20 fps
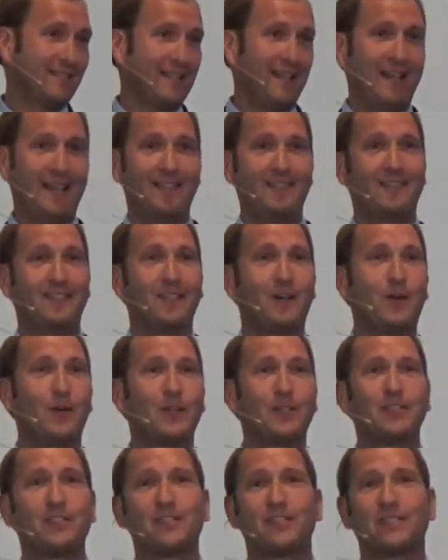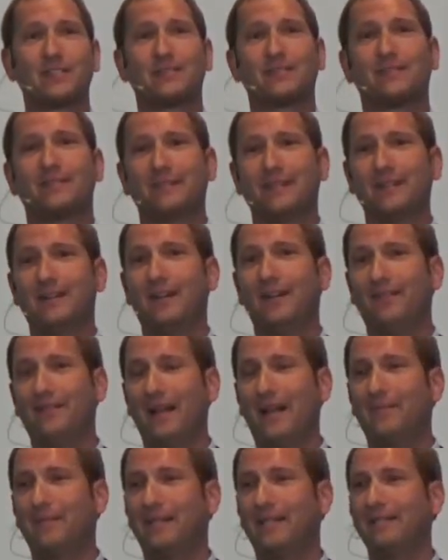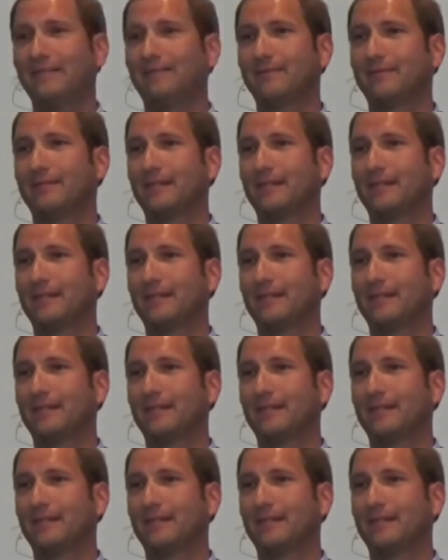as the oldest in our family,